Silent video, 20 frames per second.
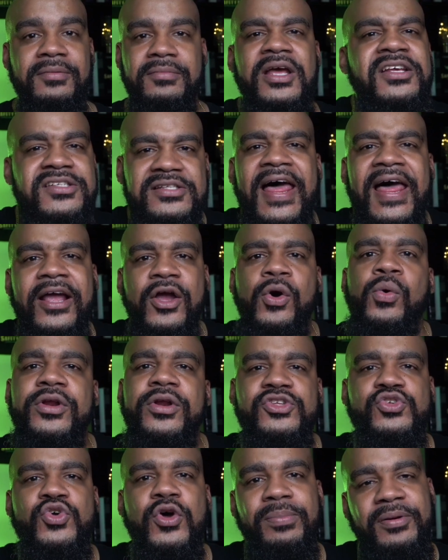It's like going
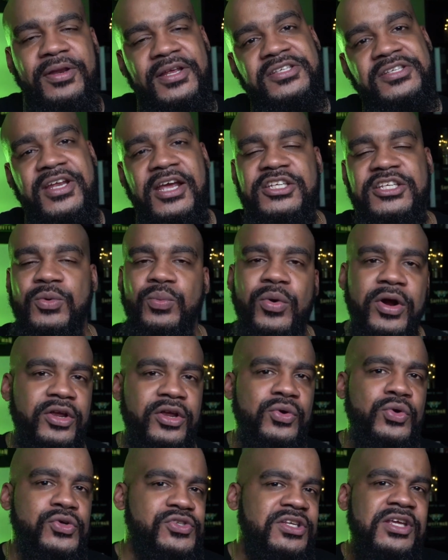into a police station where
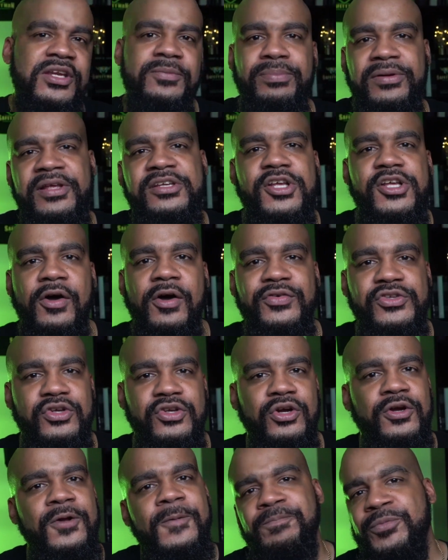you'll see a police
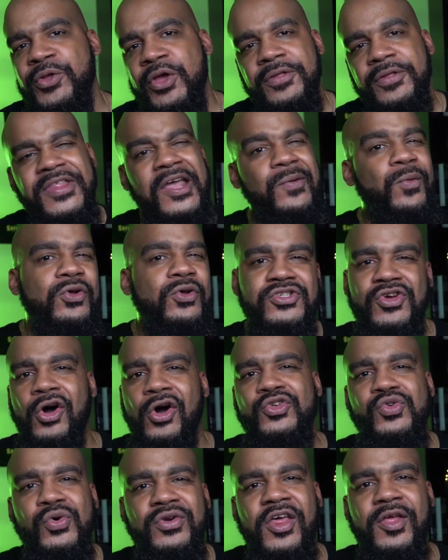officer, they won't
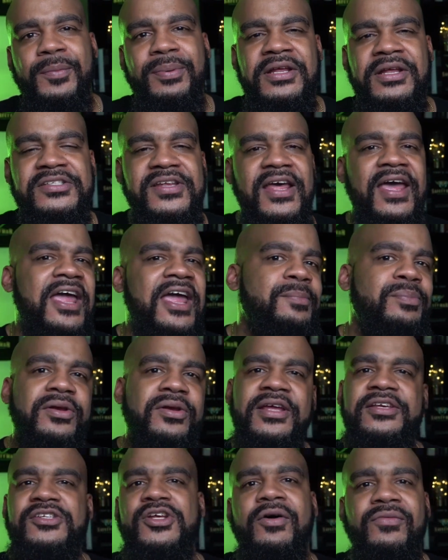talk to another police, say, hey,
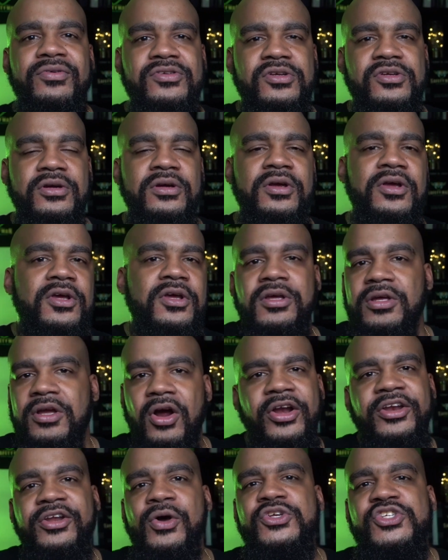police officer. He
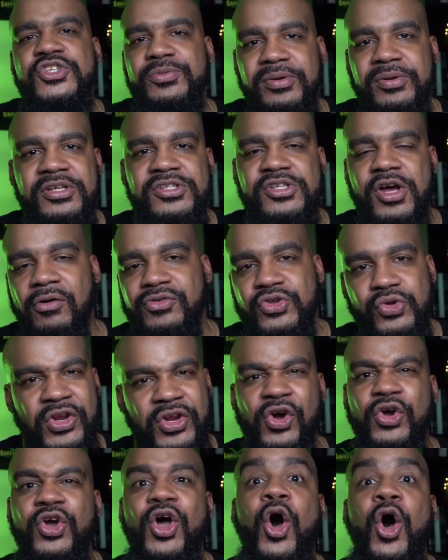already knows he's a police officer.
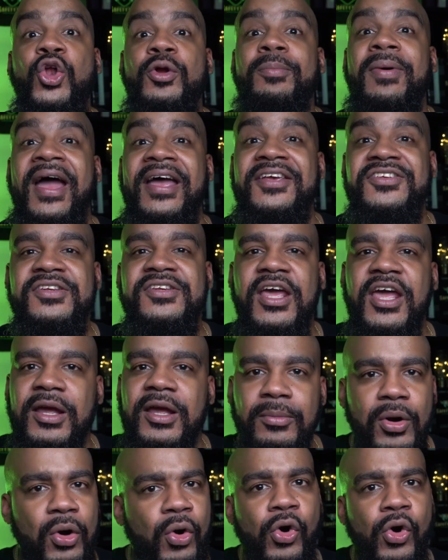They'll call him by his
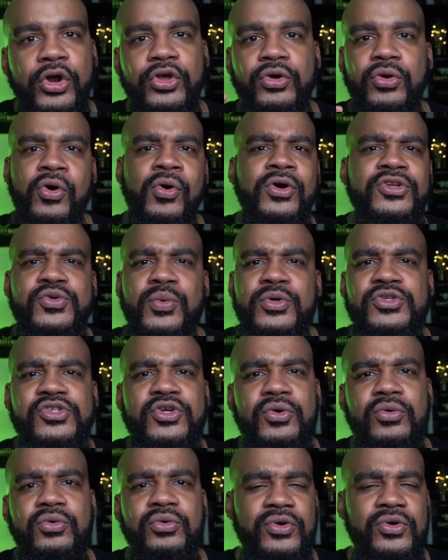name. Or you'll go into a
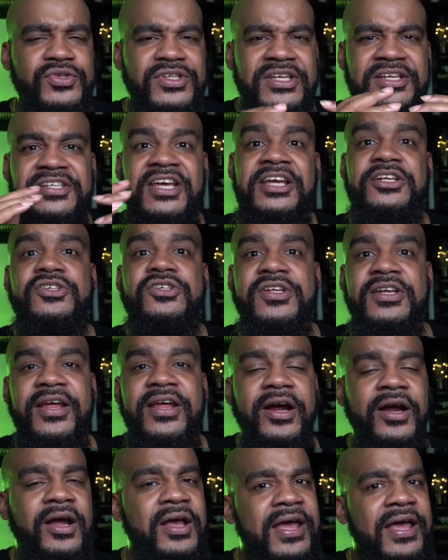school, you'll see teachers in
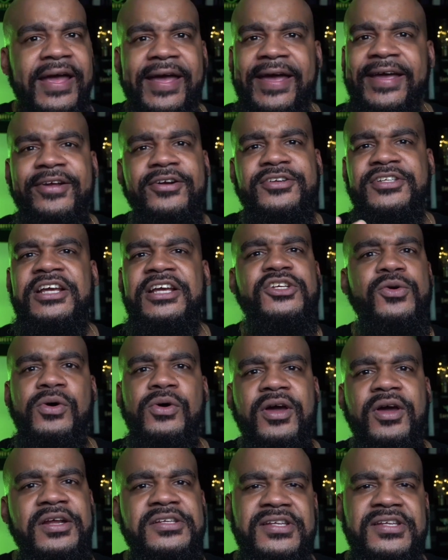there, and your teacher
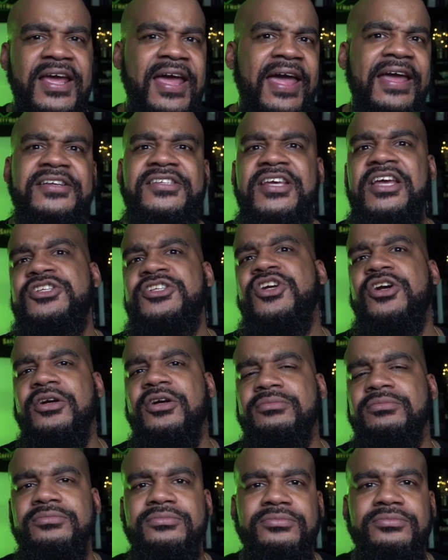wants to say, hey, teacher.